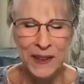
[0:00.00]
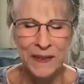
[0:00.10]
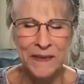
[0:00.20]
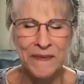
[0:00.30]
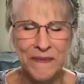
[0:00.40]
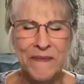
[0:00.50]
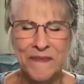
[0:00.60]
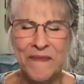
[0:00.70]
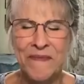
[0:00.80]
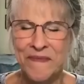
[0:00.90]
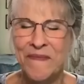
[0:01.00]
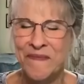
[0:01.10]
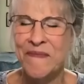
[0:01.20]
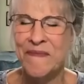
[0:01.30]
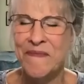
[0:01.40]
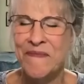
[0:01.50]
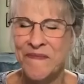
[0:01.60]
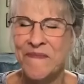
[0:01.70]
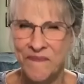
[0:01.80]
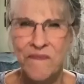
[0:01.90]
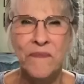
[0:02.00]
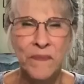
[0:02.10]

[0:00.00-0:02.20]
you can either speak or not speak about